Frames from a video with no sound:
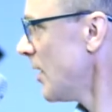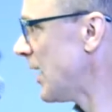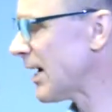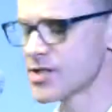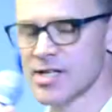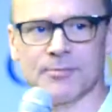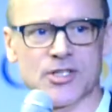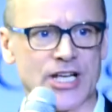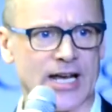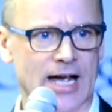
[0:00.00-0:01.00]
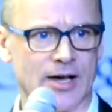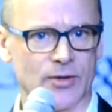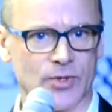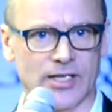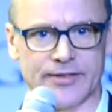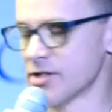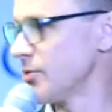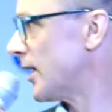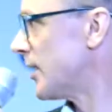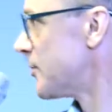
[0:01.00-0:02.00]
Now it's time to check out. They want to leave as
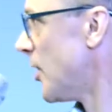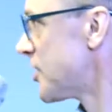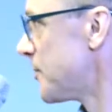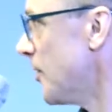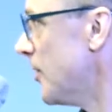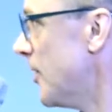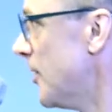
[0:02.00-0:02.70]
quickly as possible.